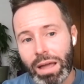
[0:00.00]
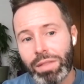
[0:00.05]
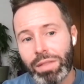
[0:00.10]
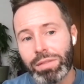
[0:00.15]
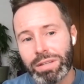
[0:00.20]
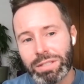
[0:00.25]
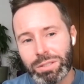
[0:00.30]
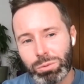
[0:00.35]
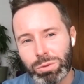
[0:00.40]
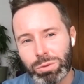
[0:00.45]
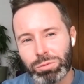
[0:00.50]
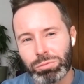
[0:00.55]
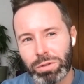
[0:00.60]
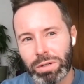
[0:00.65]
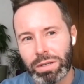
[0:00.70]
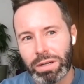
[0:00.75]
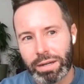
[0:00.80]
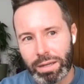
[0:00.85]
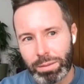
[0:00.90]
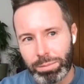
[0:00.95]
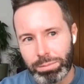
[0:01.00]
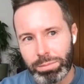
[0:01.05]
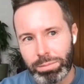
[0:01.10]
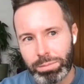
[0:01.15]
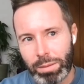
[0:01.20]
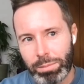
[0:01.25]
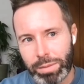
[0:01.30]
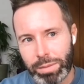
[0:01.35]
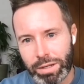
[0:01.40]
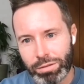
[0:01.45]
And this was really
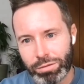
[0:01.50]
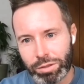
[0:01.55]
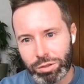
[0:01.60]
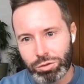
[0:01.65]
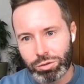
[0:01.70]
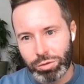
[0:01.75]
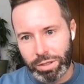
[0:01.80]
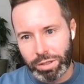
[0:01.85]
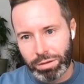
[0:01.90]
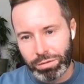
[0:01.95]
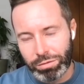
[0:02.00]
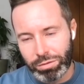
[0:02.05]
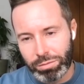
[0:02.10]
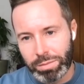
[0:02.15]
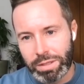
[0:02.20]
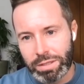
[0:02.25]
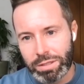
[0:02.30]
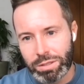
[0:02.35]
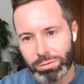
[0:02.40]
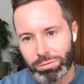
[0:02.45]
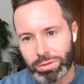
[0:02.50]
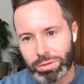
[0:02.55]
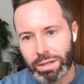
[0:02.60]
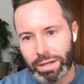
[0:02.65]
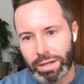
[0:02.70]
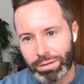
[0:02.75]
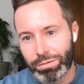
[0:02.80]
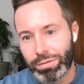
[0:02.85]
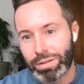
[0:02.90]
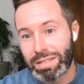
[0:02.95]
a bit of a trigger for me to
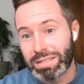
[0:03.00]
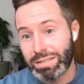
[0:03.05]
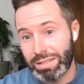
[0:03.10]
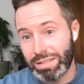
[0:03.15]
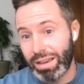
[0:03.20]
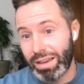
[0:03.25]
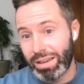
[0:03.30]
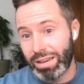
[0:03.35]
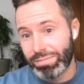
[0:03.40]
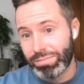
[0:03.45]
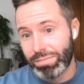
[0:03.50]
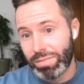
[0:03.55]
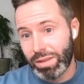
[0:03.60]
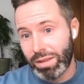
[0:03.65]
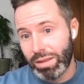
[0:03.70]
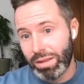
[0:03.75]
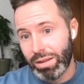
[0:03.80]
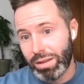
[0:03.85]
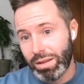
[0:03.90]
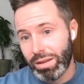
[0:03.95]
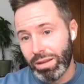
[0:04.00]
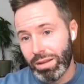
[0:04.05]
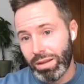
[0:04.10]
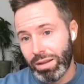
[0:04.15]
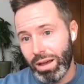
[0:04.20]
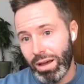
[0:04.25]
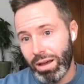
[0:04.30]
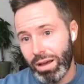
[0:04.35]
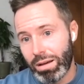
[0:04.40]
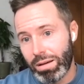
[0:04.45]
really investigate.
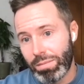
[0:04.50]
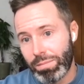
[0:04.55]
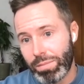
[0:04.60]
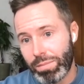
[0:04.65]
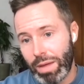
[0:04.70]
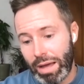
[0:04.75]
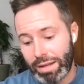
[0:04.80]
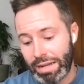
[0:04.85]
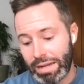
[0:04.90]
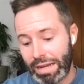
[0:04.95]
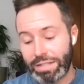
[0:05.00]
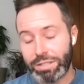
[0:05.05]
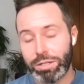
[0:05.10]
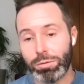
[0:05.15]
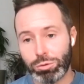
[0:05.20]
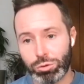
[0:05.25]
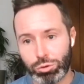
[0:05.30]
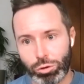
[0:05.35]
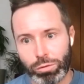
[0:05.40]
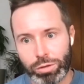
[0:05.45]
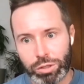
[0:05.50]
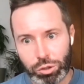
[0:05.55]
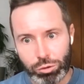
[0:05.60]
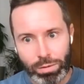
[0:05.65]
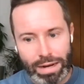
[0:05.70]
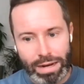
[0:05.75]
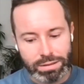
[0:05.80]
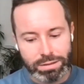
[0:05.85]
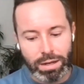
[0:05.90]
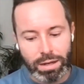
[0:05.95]
And I don't draw a
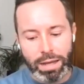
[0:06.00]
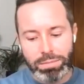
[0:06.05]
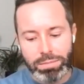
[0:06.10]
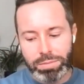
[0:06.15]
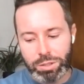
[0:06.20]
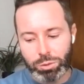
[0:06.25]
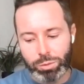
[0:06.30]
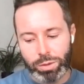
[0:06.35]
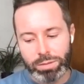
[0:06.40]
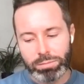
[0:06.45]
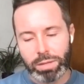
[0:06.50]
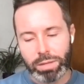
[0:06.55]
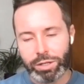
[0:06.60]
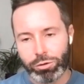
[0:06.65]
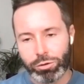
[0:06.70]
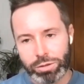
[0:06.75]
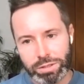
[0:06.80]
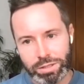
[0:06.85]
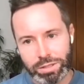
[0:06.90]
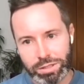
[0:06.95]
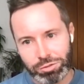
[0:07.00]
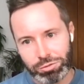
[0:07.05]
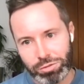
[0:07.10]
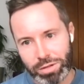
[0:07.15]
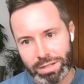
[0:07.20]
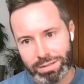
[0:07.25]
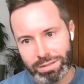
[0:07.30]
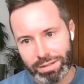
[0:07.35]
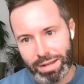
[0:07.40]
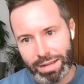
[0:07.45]
direct line between minority
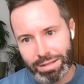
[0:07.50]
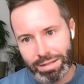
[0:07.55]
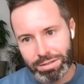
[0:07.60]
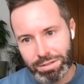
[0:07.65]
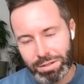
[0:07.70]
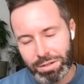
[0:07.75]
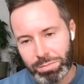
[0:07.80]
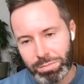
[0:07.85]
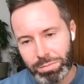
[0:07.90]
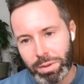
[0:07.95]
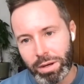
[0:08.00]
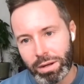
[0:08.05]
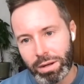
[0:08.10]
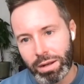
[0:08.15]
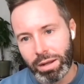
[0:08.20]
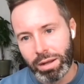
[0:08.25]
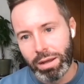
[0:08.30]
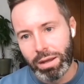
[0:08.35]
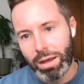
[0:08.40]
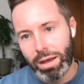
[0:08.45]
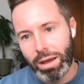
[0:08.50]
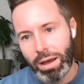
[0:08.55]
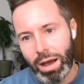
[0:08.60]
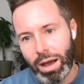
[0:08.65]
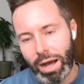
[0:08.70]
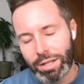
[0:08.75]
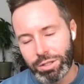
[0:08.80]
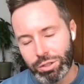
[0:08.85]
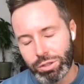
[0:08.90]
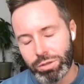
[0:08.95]
stress and cancer, but
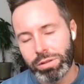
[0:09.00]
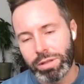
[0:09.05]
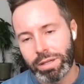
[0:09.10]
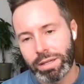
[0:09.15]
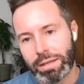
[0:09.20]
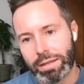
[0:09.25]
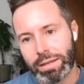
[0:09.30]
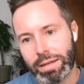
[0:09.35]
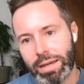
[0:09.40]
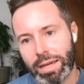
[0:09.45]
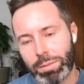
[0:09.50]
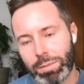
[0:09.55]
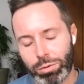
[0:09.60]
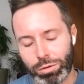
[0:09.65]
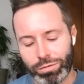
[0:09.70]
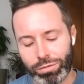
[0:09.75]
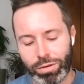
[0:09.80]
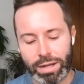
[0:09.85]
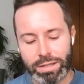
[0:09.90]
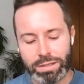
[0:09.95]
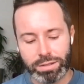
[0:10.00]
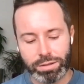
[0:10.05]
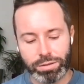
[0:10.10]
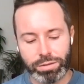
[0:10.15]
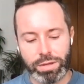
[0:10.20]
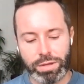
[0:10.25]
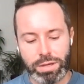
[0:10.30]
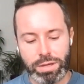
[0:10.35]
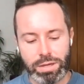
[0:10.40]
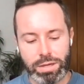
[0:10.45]
I do think it provided
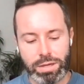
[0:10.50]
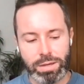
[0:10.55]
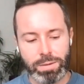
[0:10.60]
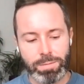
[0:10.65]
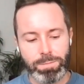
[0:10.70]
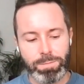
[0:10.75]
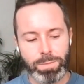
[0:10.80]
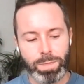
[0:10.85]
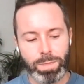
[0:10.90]
the